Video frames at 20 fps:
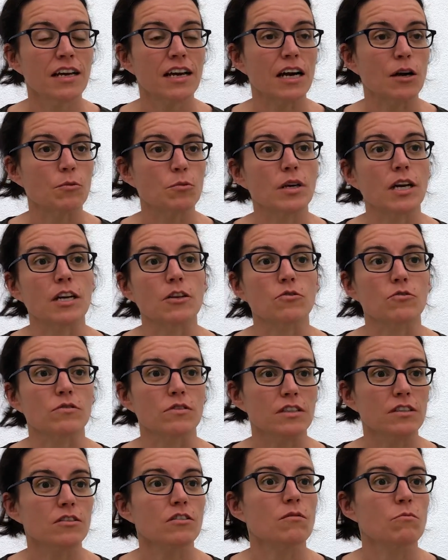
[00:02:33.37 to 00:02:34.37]
and we can use
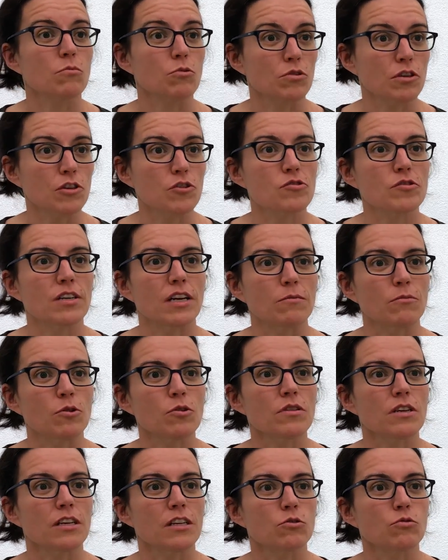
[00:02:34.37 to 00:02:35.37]
this computational
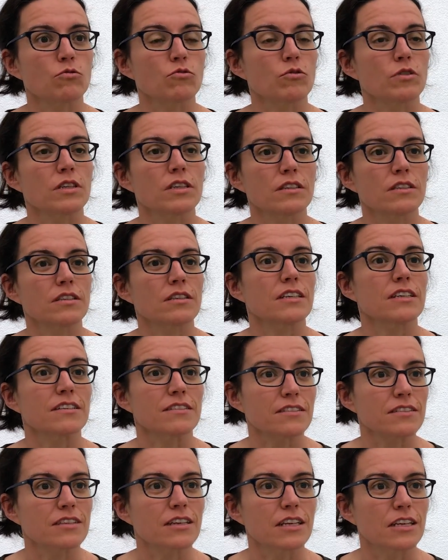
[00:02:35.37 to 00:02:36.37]
model to treat in
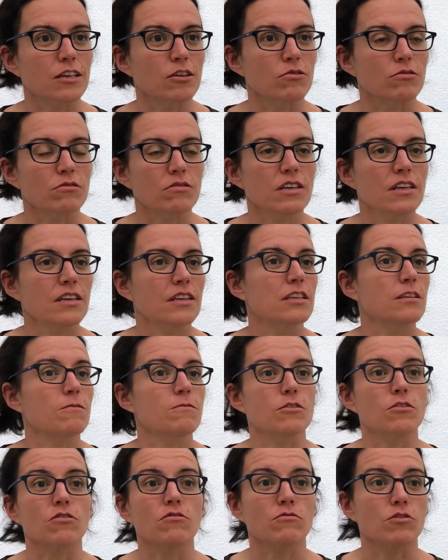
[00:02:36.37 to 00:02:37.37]
silico
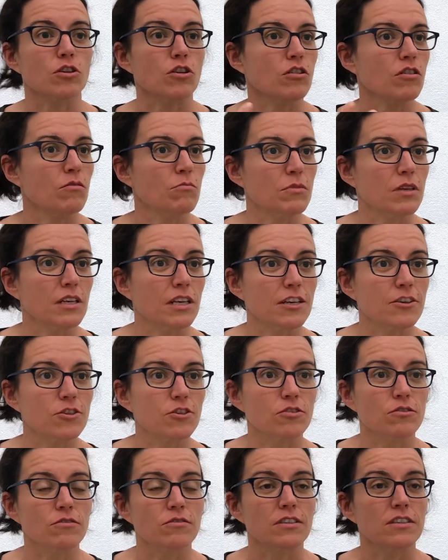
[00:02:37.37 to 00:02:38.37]
different drug
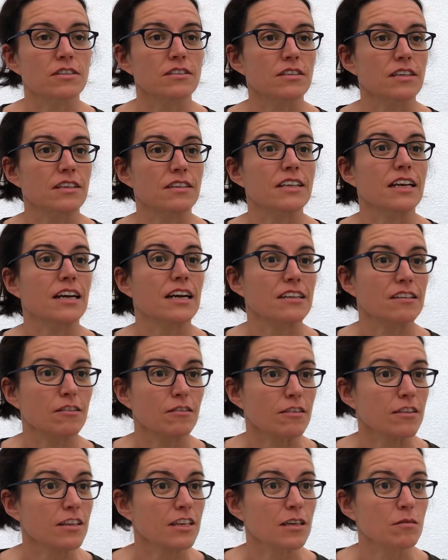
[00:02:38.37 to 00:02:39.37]
combinations, these targeted
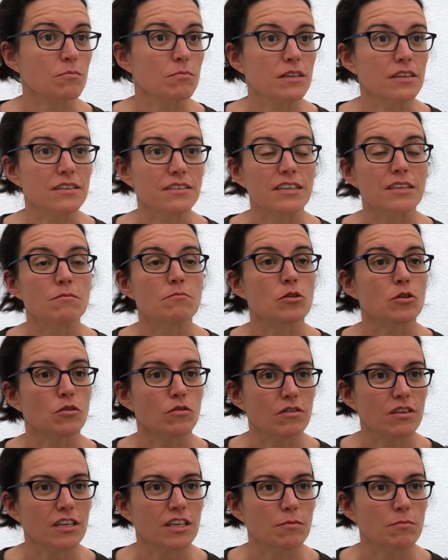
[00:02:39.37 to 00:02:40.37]
therapies,
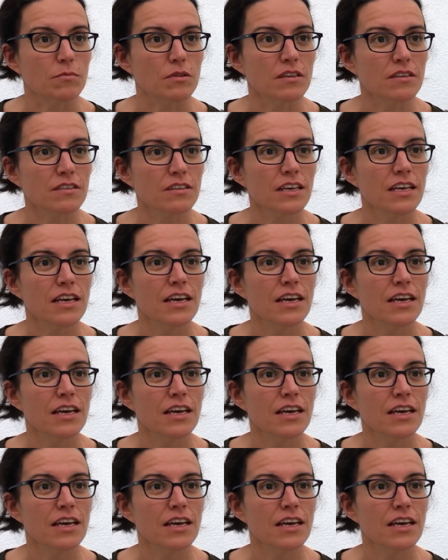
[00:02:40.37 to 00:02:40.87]
immunotherapies,